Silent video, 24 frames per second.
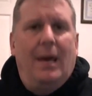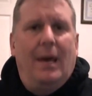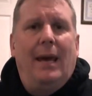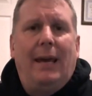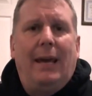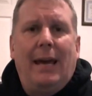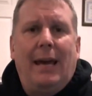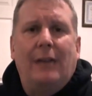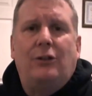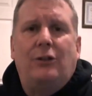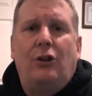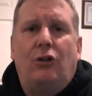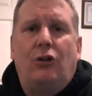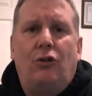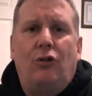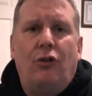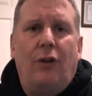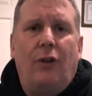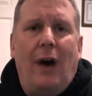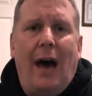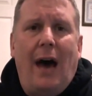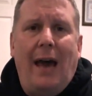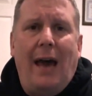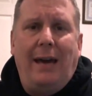It gets you through
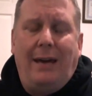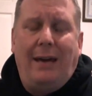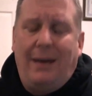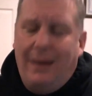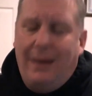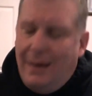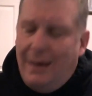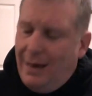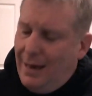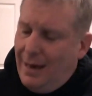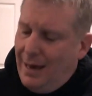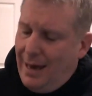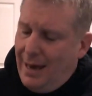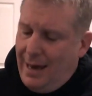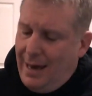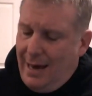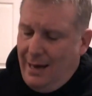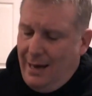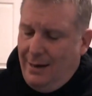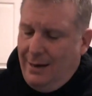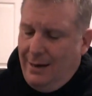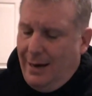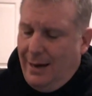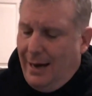the hike,
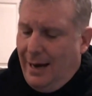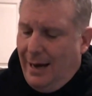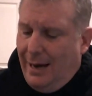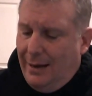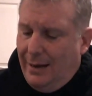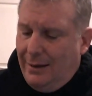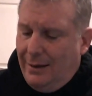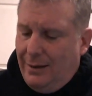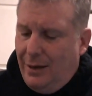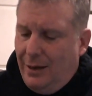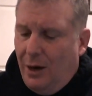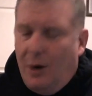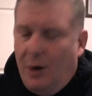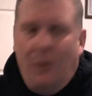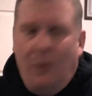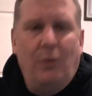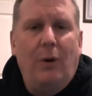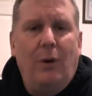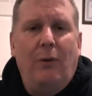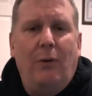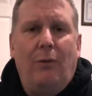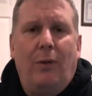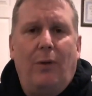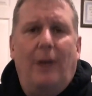and, you know,
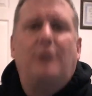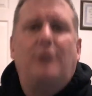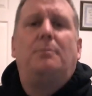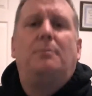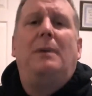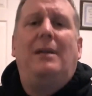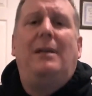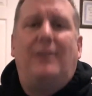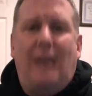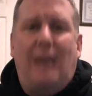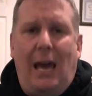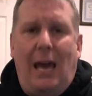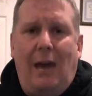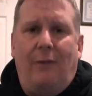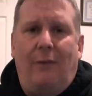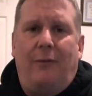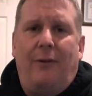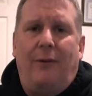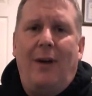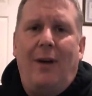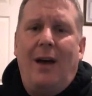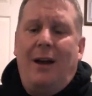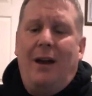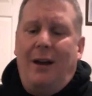let's be safe.
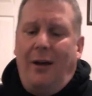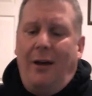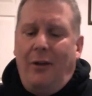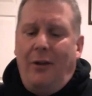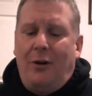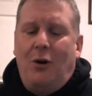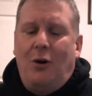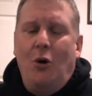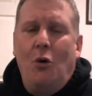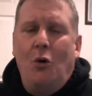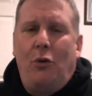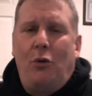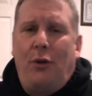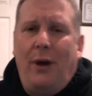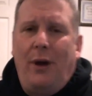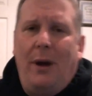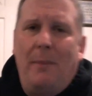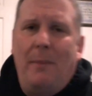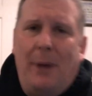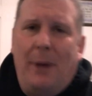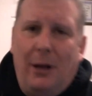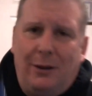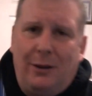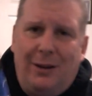Another cool thing
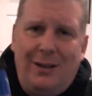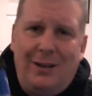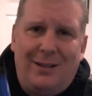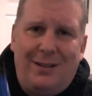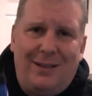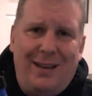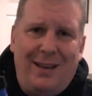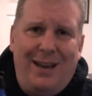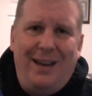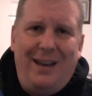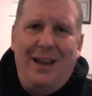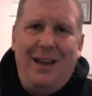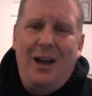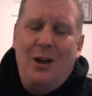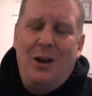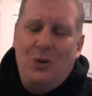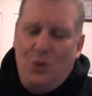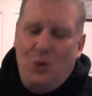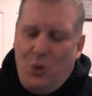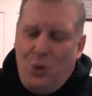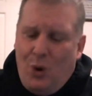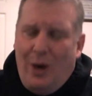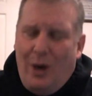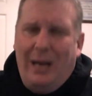about this thing,
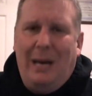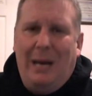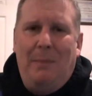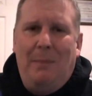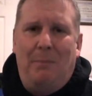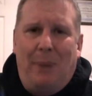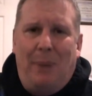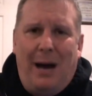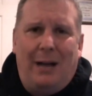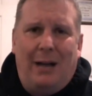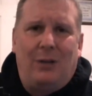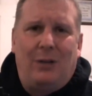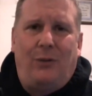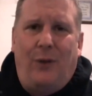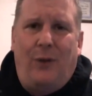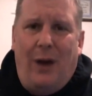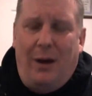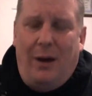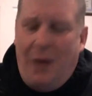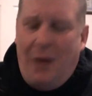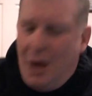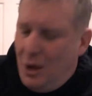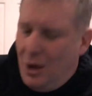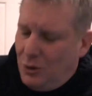$20
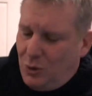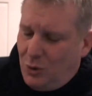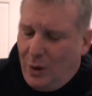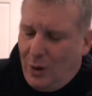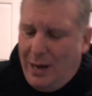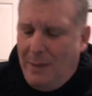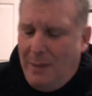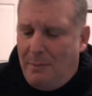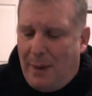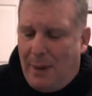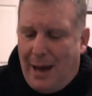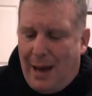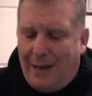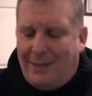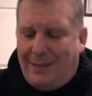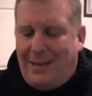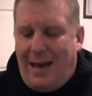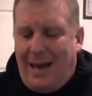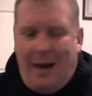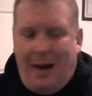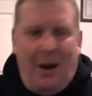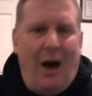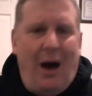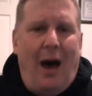fell. $20
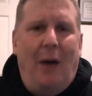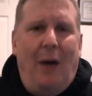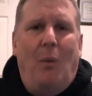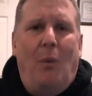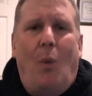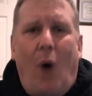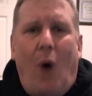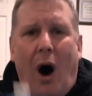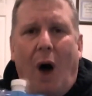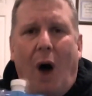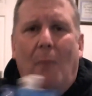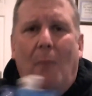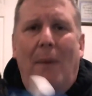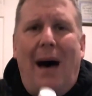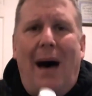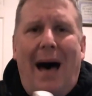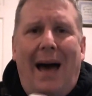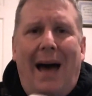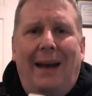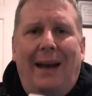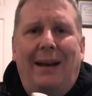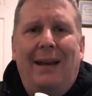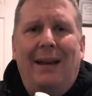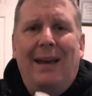at
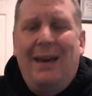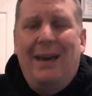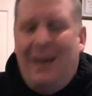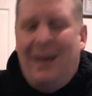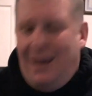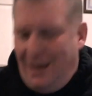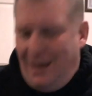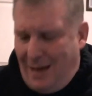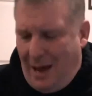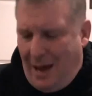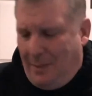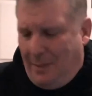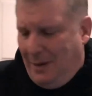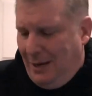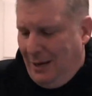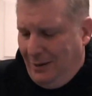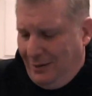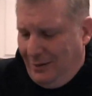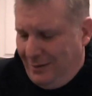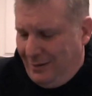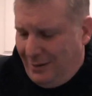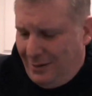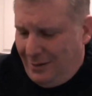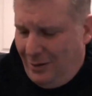Walmart. I mean,
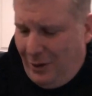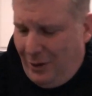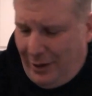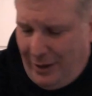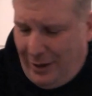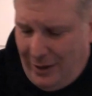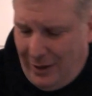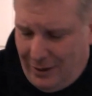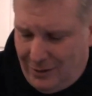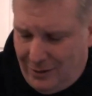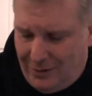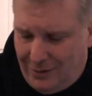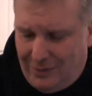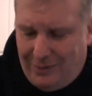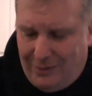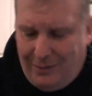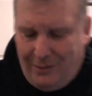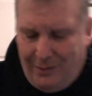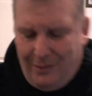look at this.